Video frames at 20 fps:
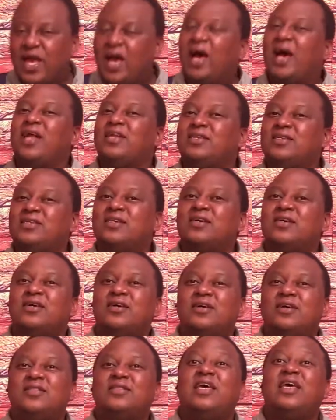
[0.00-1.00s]
And
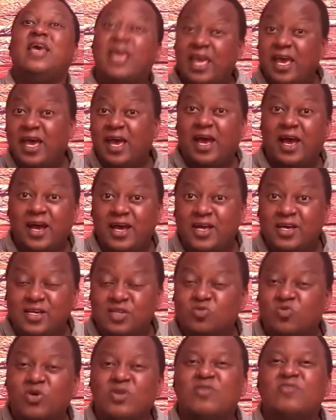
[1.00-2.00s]
the hair
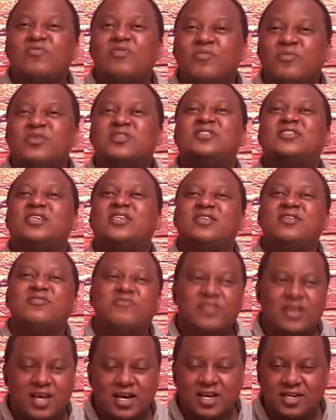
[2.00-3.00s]
is one of the most
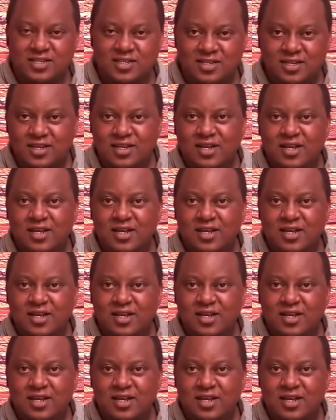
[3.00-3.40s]
significant